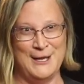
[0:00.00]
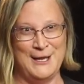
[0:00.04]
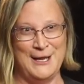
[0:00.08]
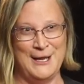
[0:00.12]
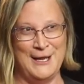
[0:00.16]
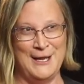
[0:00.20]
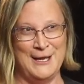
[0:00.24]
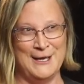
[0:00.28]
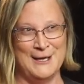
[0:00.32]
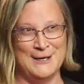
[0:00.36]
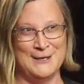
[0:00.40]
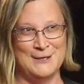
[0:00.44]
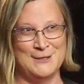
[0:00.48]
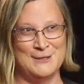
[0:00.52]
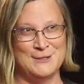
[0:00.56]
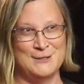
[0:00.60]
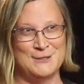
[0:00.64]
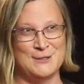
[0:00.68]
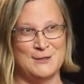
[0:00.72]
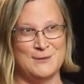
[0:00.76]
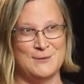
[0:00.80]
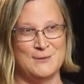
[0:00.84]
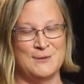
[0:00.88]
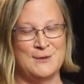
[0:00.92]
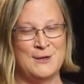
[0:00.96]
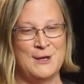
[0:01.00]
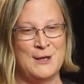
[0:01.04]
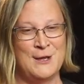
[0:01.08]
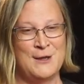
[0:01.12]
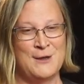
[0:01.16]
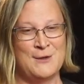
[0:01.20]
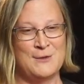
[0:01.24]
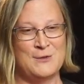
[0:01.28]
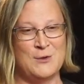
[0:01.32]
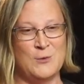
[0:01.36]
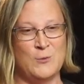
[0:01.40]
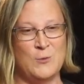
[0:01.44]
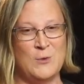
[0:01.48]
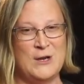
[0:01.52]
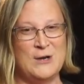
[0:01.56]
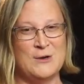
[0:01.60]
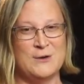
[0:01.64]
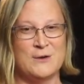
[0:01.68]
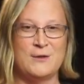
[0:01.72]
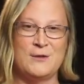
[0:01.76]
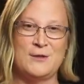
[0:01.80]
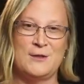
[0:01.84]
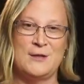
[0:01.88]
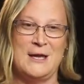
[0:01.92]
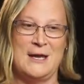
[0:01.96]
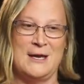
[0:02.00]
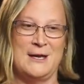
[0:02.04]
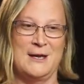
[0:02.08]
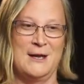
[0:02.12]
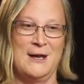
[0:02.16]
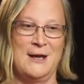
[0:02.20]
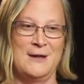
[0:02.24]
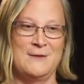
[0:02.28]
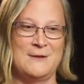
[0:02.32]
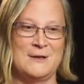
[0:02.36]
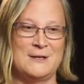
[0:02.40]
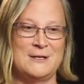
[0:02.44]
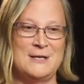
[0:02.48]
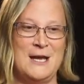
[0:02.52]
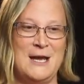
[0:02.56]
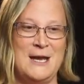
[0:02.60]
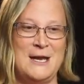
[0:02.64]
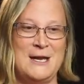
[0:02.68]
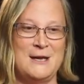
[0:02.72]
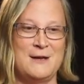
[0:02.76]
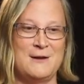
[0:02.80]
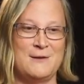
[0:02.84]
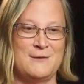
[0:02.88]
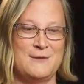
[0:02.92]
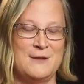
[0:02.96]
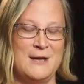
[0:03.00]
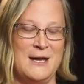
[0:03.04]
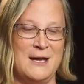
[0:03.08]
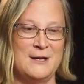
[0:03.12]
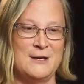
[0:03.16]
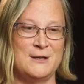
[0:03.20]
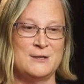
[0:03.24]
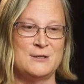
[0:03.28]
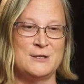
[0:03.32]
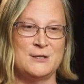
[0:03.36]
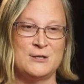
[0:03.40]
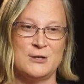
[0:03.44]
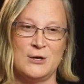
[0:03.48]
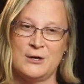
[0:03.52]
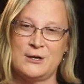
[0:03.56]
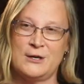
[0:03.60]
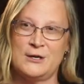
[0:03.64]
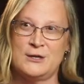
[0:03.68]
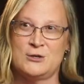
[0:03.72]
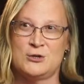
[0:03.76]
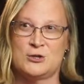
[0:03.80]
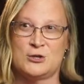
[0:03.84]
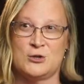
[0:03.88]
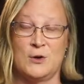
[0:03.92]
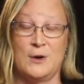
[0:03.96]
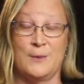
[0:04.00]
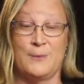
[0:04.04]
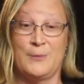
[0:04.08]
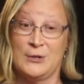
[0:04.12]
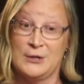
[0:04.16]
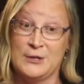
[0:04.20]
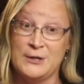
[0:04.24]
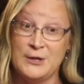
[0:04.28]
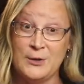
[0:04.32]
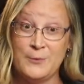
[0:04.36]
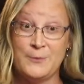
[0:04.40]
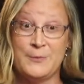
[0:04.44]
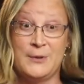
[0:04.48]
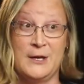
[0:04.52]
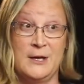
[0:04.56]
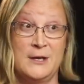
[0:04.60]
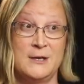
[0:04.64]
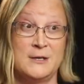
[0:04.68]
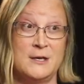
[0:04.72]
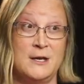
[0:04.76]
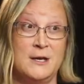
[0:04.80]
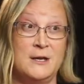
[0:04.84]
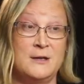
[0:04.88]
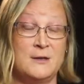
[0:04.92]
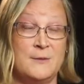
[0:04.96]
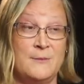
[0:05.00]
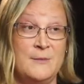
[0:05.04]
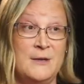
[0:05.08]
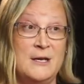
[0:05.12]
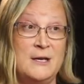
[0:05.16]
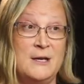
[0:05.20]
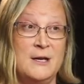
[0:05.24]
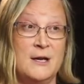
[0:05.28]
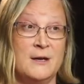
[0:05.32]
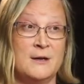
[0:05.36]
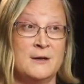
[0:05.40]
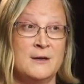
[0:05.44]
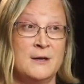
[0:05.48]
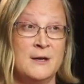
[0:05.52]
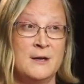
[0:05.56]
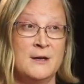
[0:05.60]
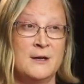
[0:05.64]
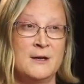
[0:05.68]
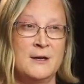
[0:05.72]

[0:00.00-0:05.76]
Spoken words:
And the weird thing, and the take that is starting to show up a little bit in the media,